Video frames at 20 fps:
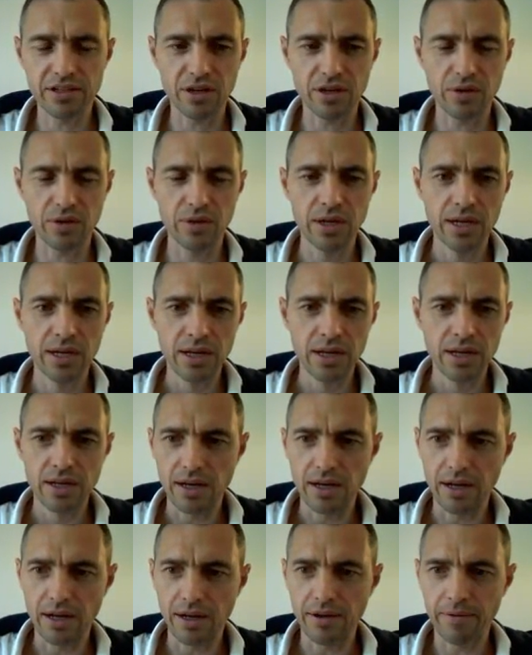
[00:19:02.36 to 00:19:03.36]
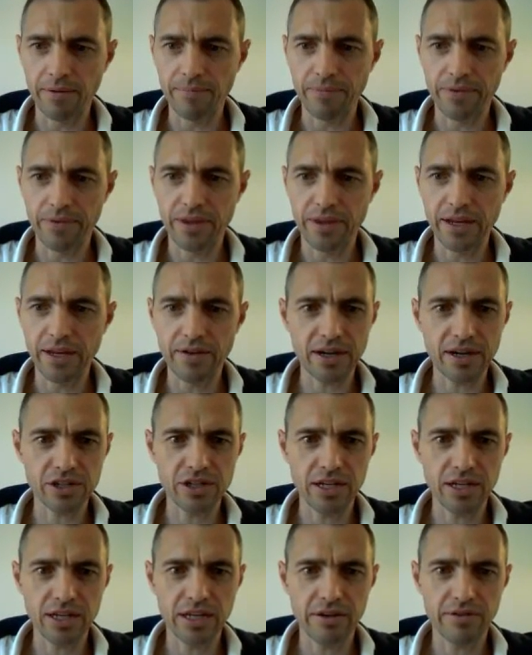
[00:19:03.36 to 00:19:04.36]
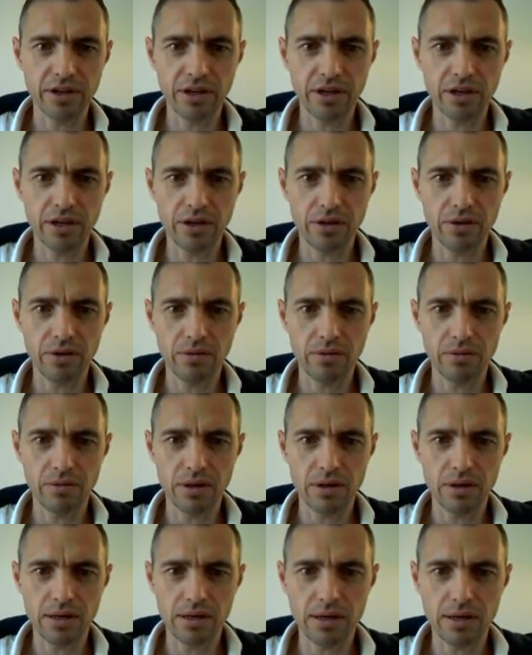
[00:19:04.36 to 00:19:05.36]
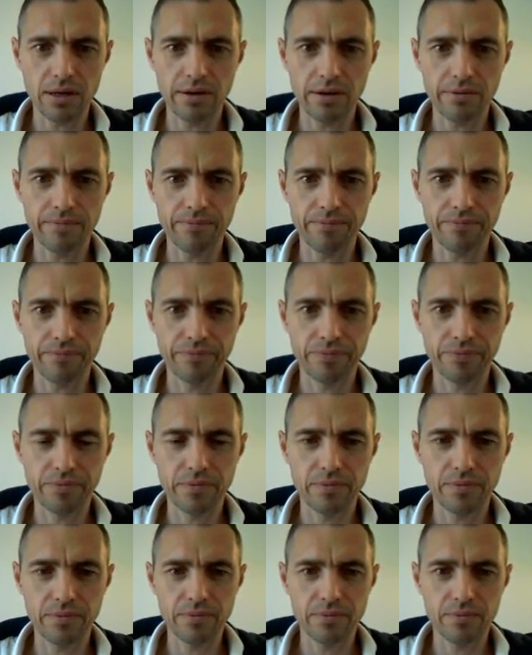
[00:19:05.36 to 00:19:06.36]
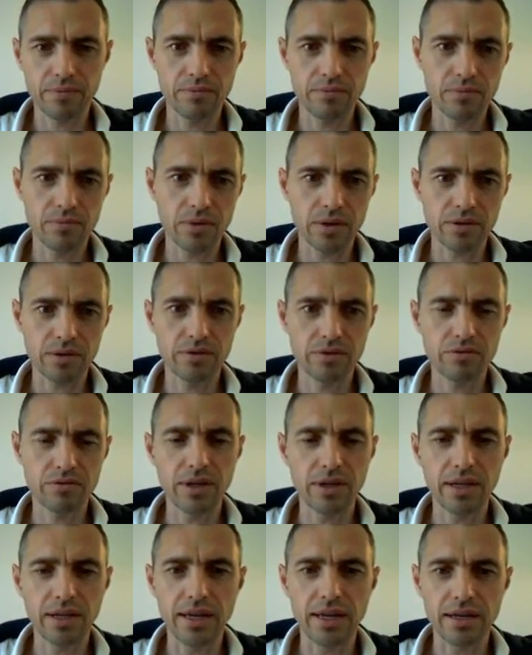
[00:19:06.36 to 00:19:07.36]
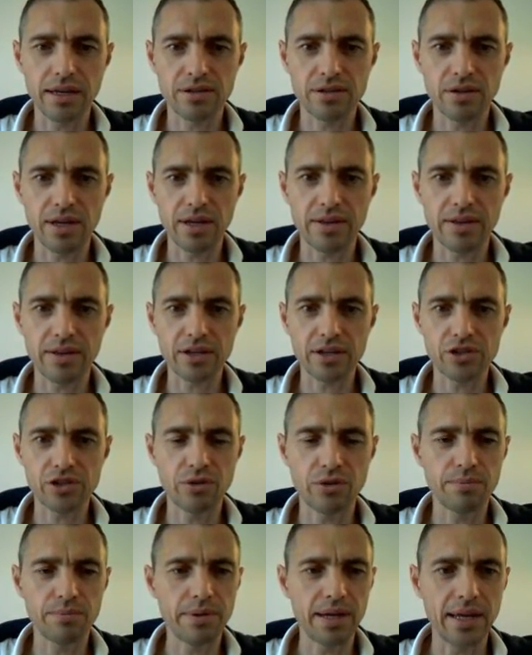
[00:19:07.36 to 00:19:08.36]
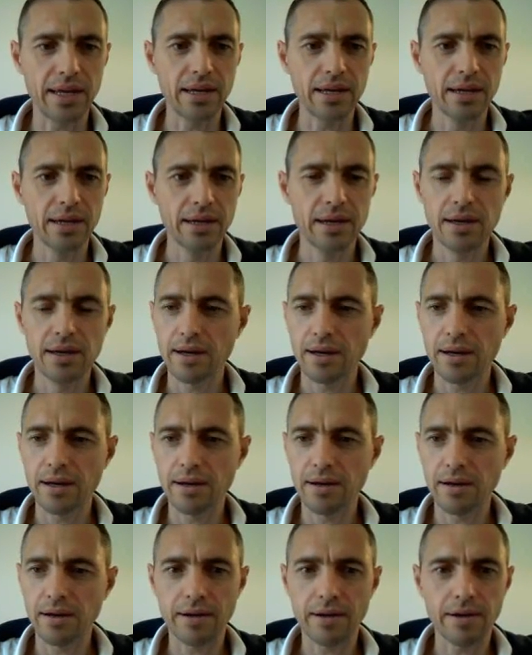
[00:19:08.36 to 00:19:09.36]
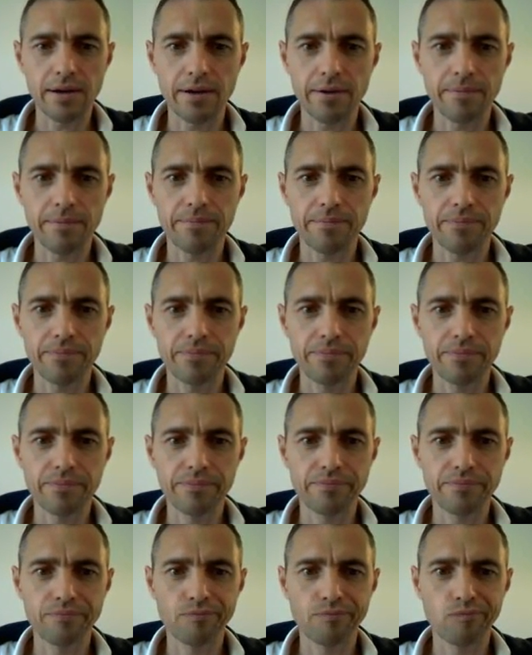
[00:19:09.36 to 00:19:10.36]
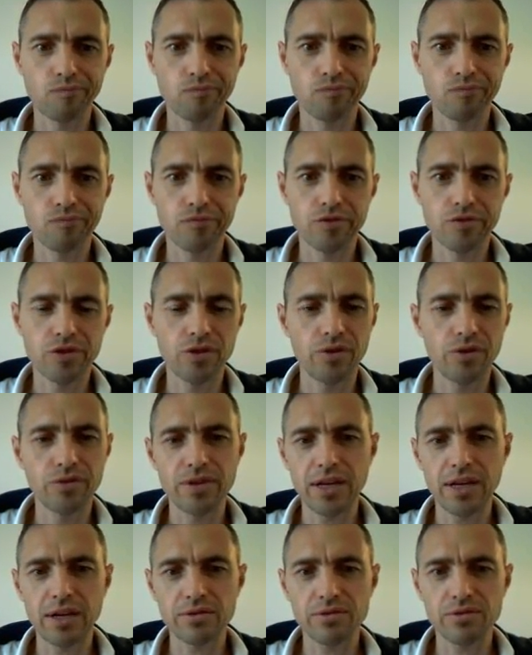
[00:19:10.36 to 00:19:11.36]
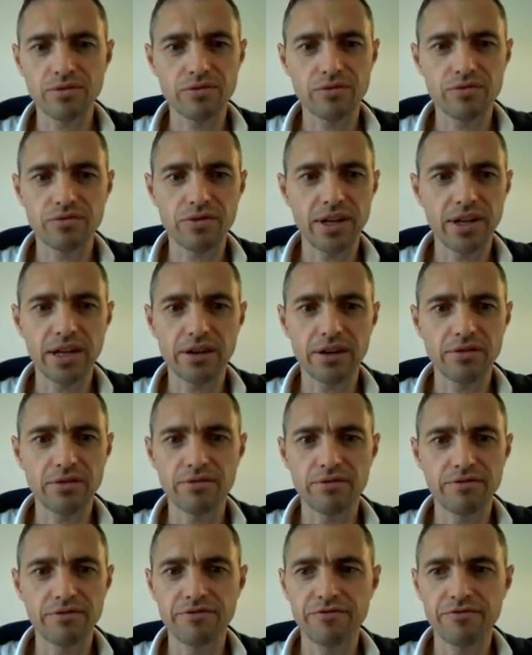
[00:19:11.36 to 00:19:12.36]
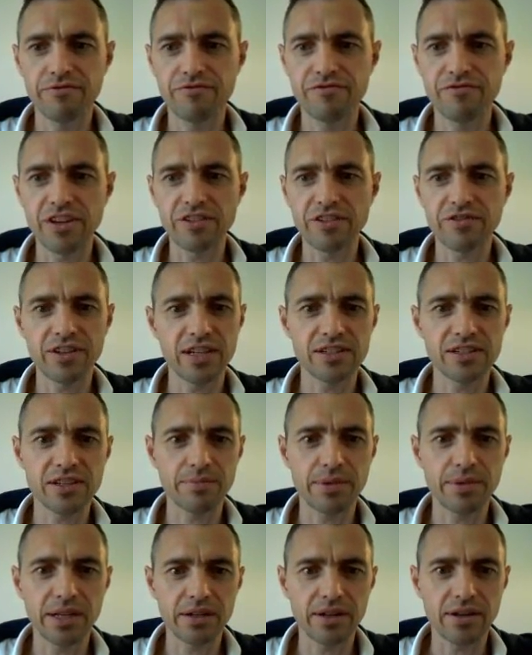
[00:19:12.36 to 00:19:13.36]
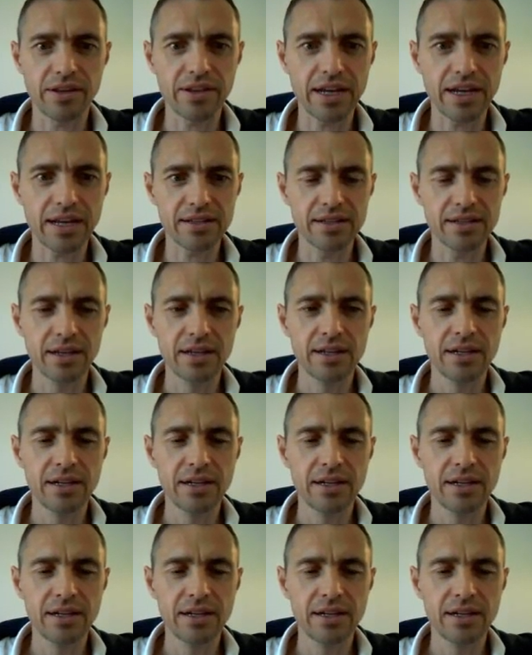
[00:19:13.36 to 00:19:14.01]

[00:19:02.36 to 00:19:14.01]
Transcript: So um, they're actually giving you, um, three, yeah, so that should be um, 2,350, something like that.